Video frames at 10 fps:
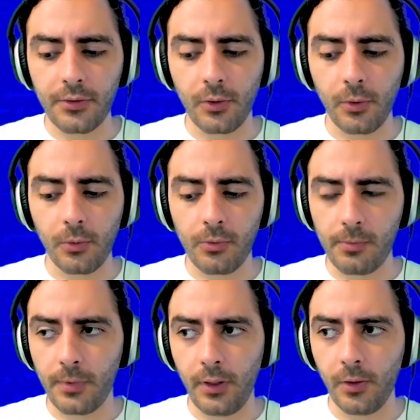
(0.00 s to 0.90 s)
So
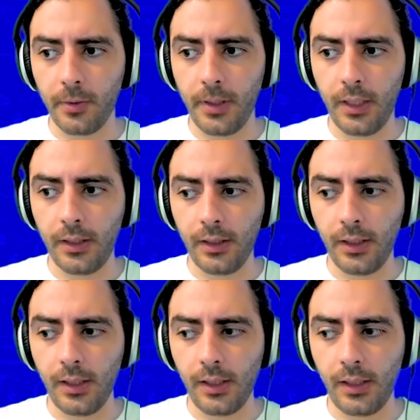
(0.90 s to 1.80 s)
you know in
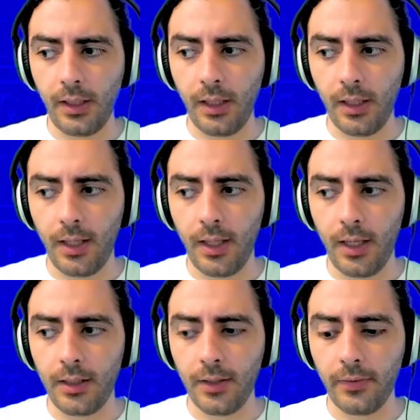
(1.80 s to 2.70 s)
uh,
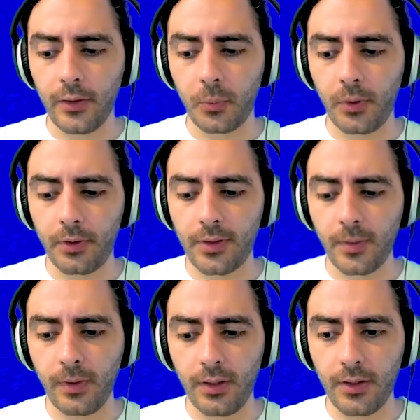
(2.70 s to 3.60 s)
in the event where
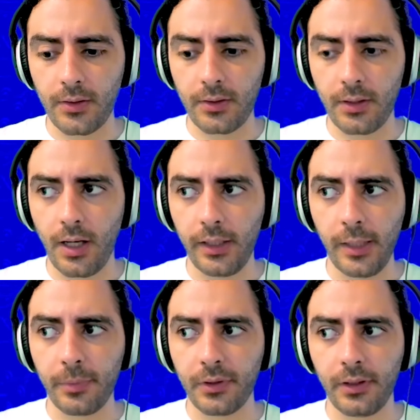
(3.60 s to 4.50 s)
someone is
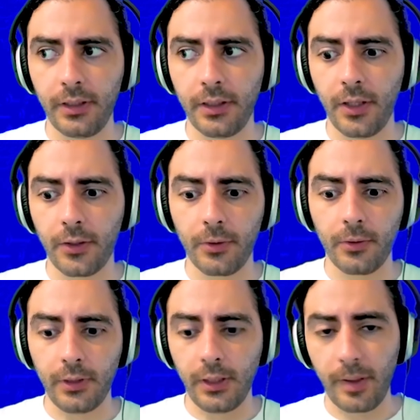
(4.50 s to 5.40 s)
unable to clean it on their
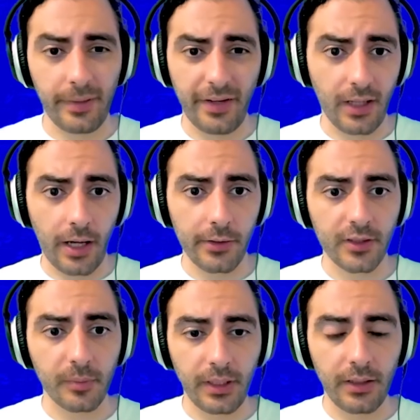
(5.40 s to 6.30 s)
own, they probably have to hire
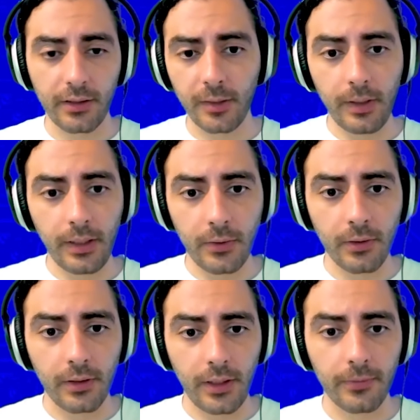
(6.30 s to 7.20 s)
somebody to come in yep. and do
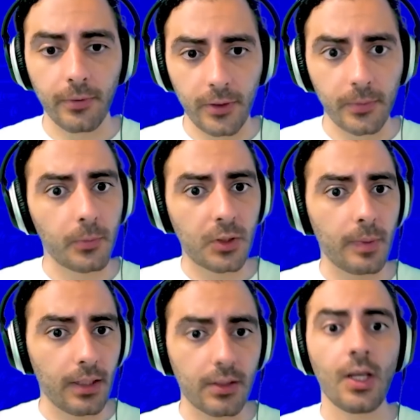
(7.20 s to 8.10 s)
the cleaning for them, which
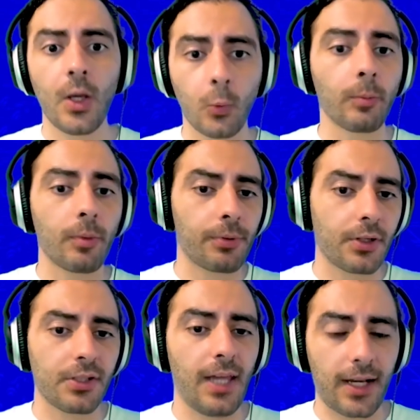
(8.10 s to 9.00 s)
means one more
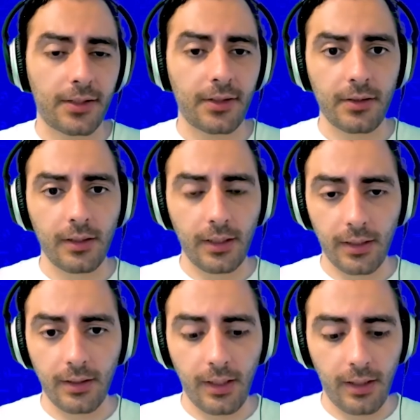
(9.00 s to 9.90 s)
person accessing
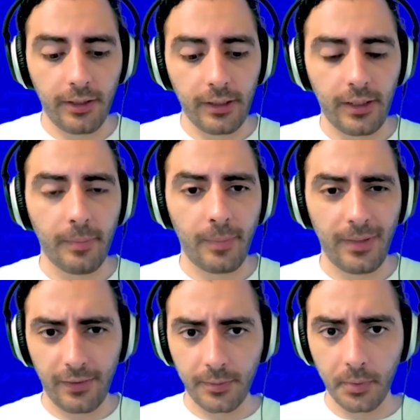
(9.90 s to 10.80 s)
it than I think they might be
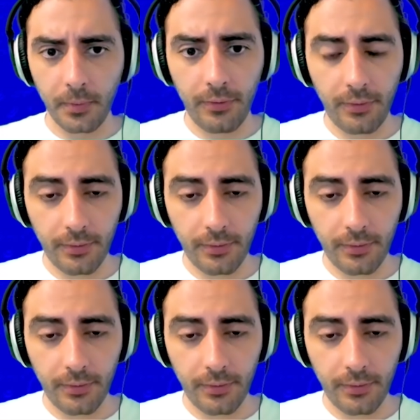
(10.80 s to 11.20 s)
comfortable with.